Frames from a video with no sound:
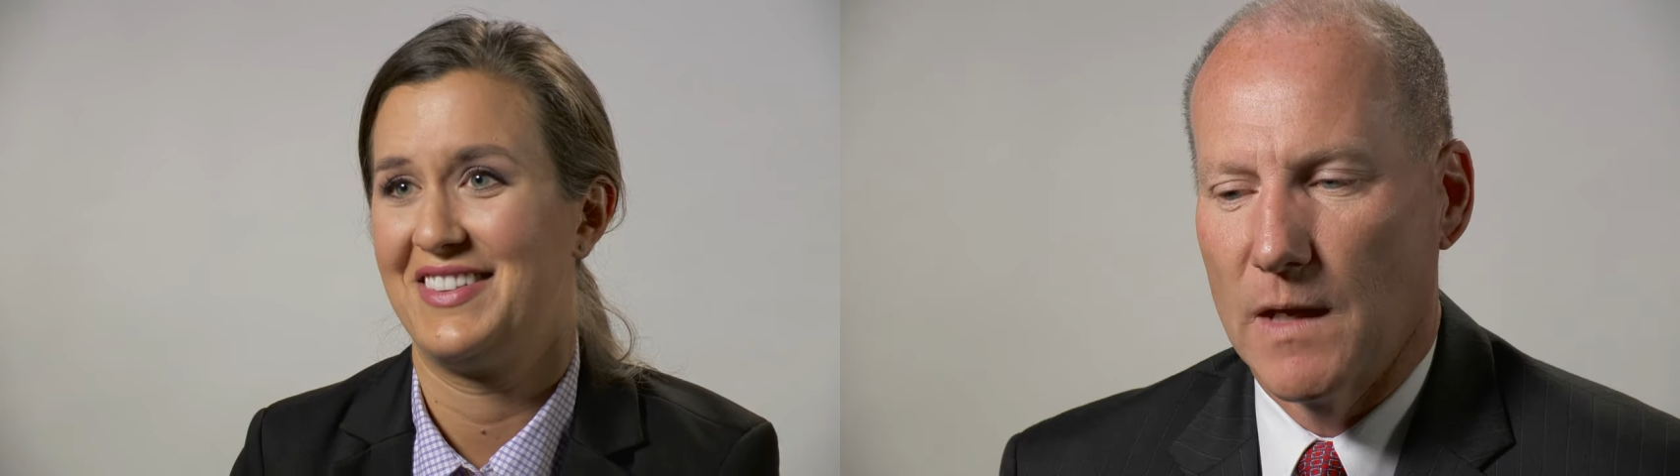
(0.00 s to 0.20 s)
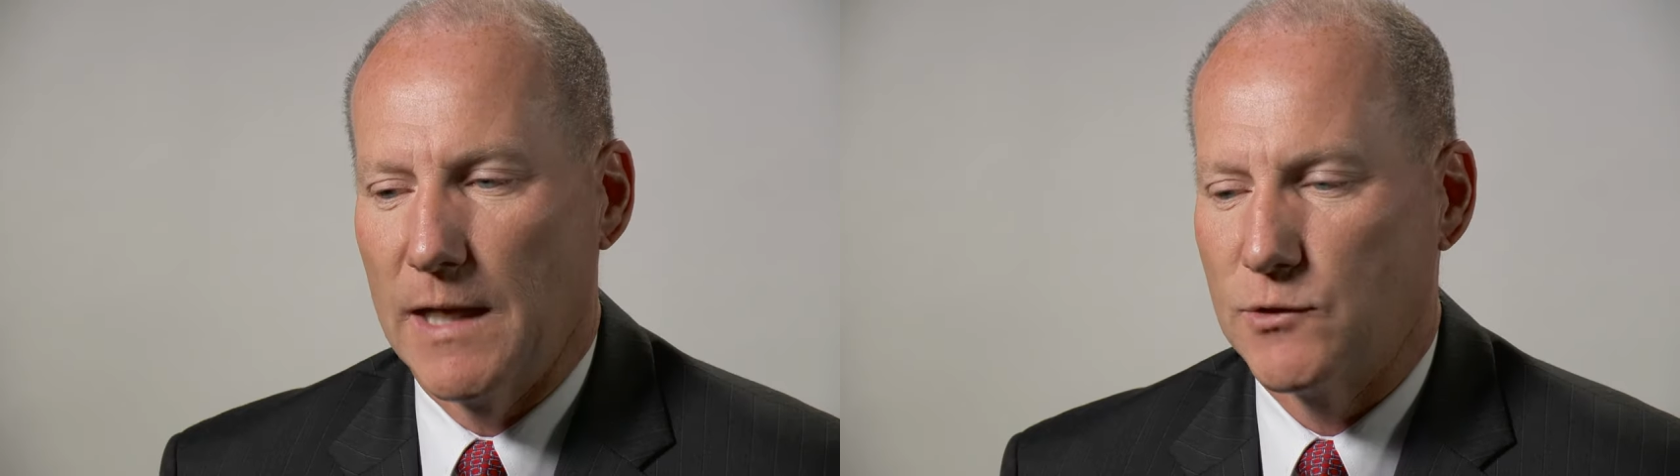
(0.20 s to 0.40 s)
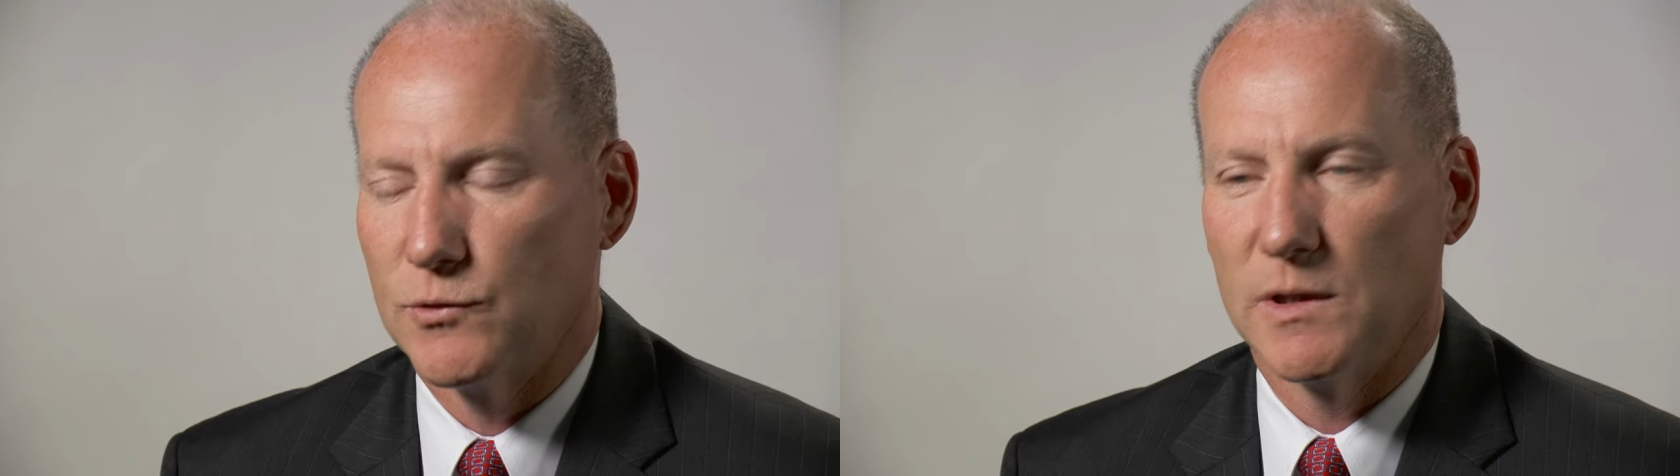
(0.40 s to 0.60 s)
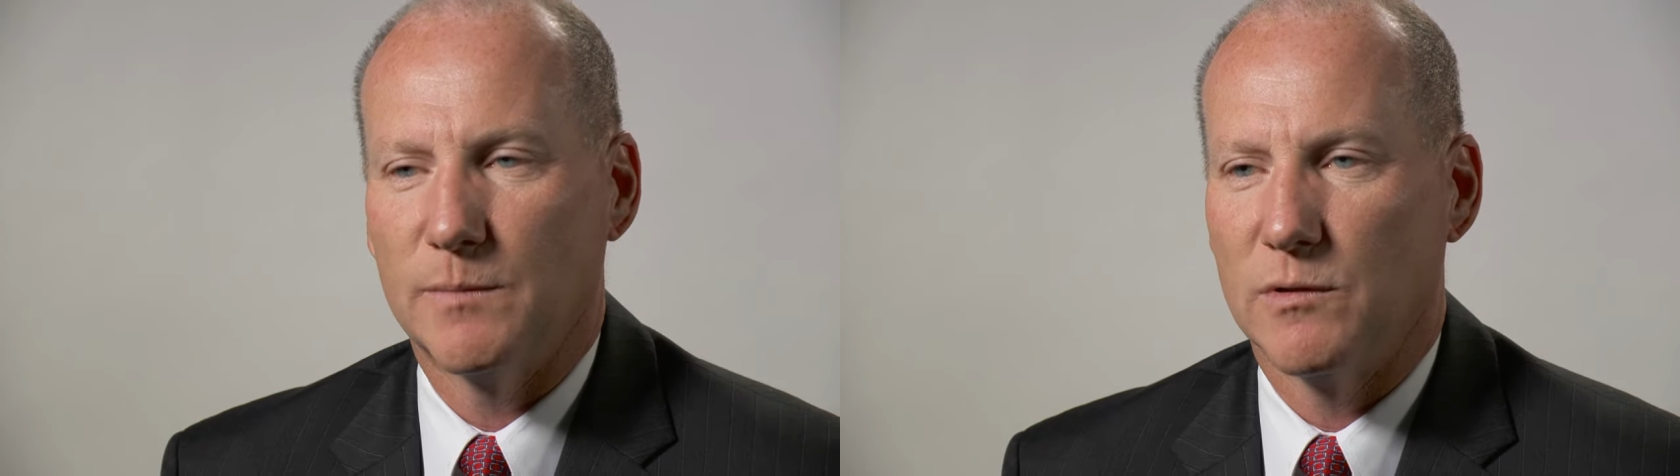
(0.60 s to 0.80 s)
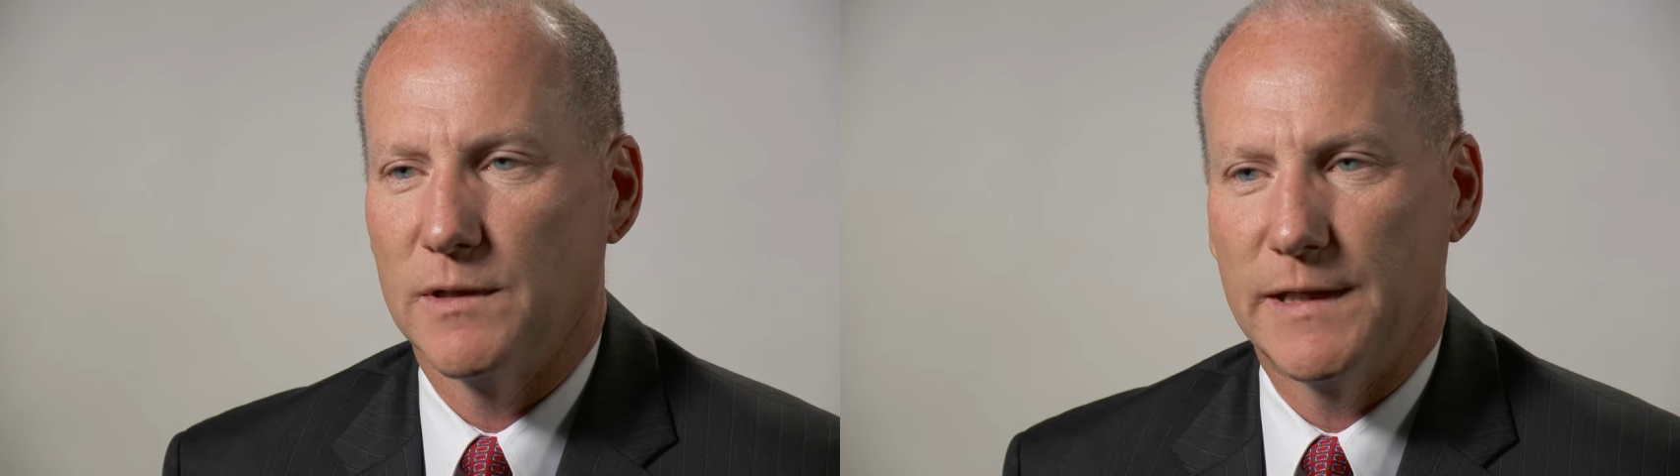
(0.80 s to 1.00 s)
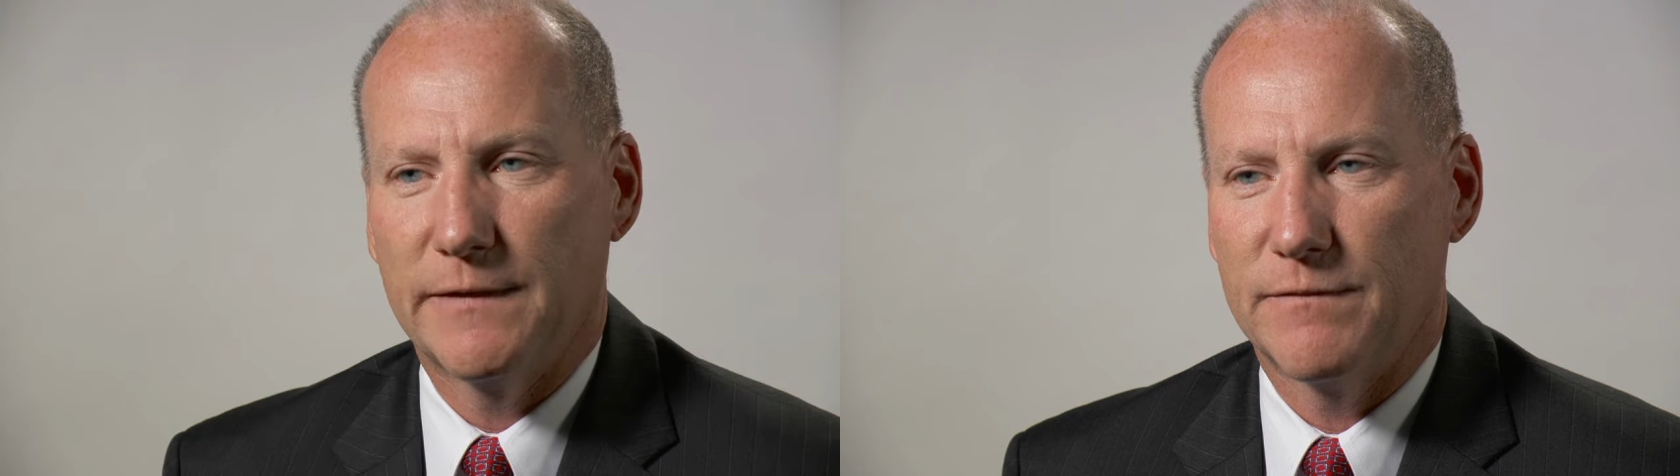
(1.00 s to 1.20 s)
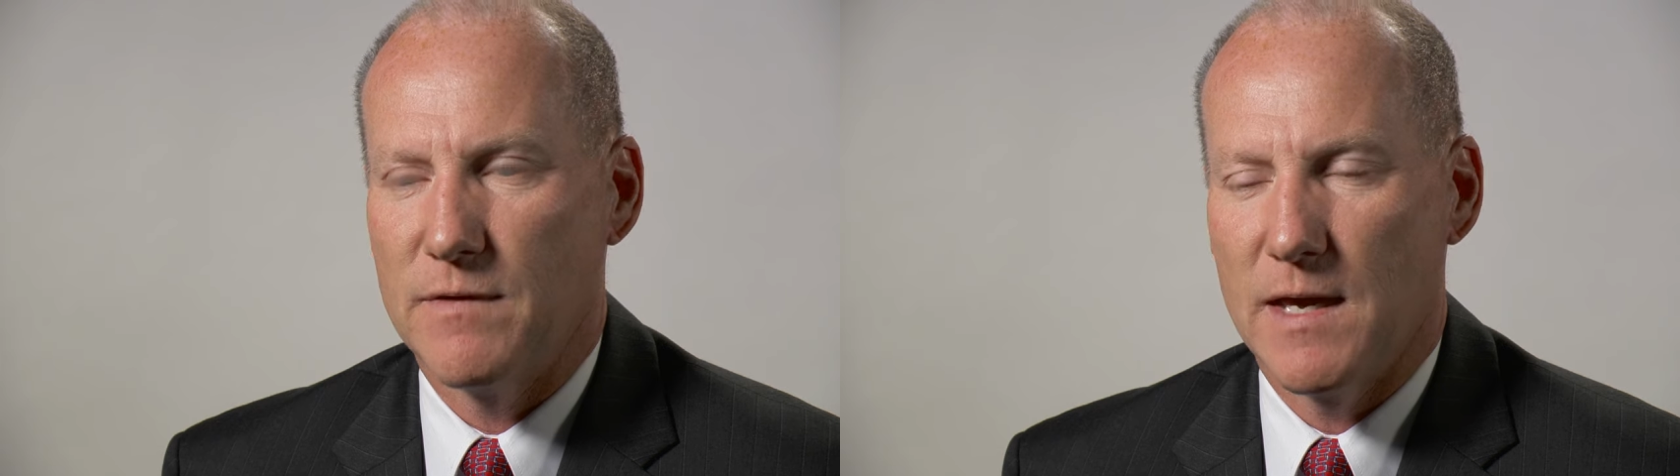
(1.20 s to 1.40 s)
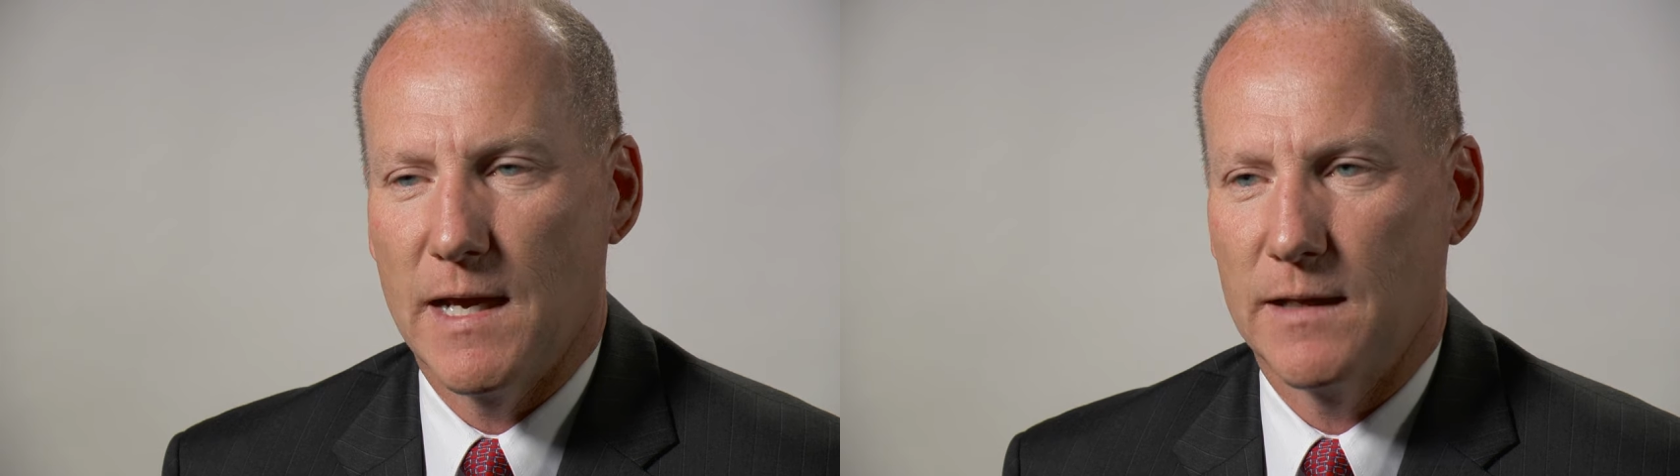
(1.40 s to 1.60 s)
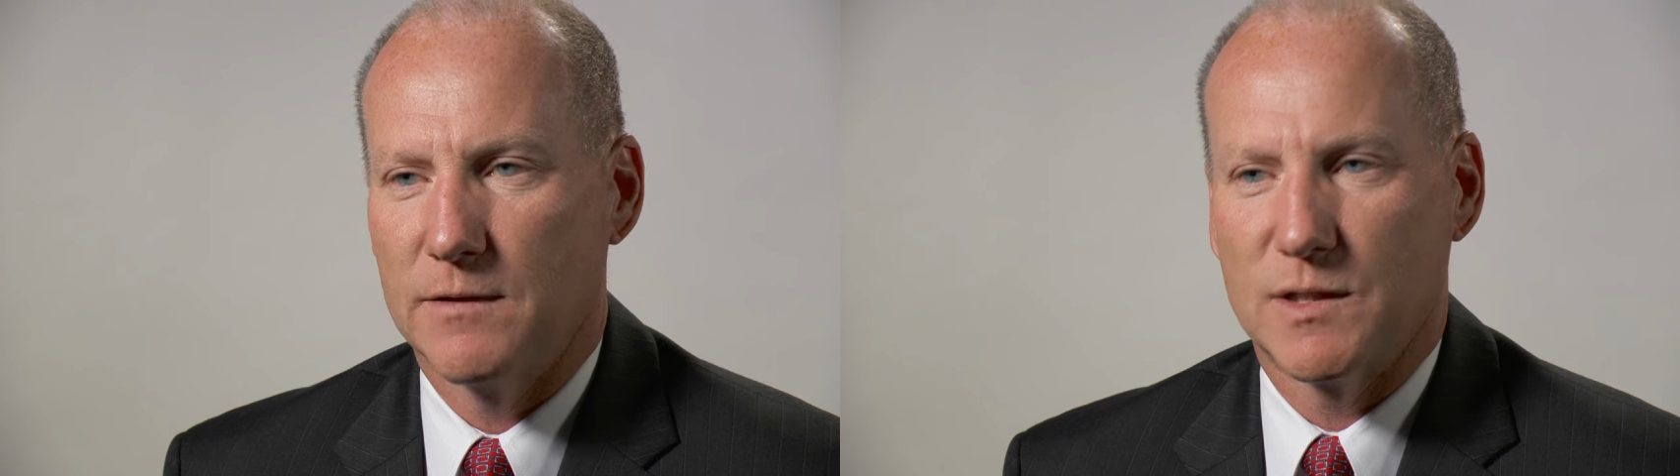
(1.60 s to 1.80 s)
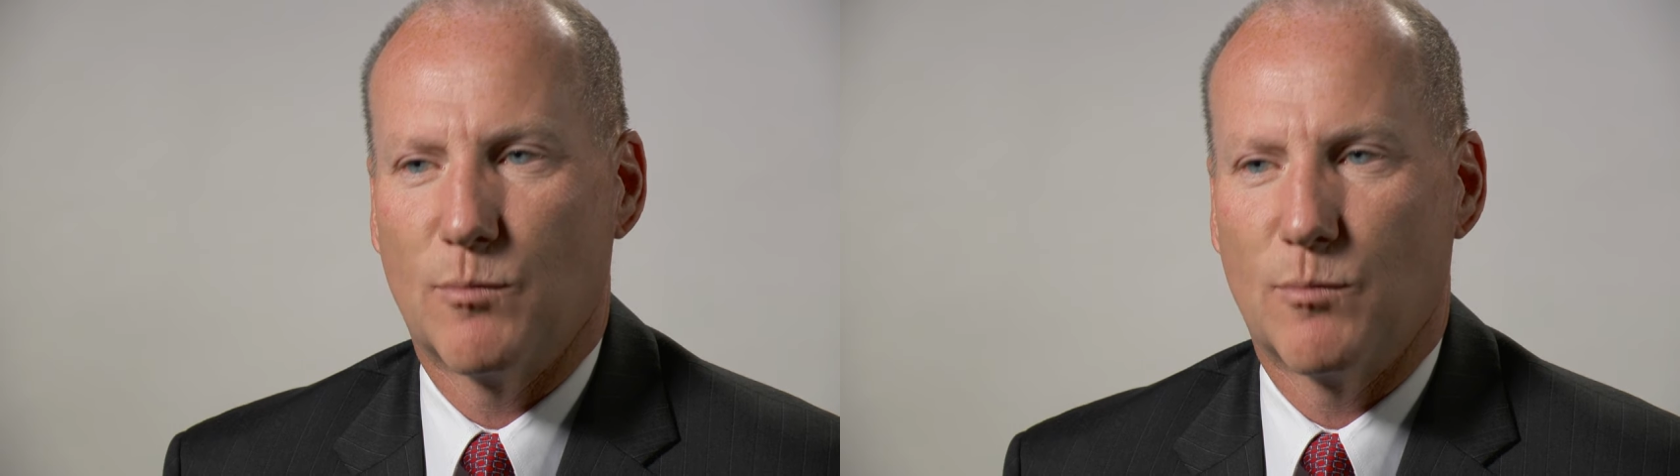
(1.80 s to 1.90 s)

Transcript: I truly believe that there's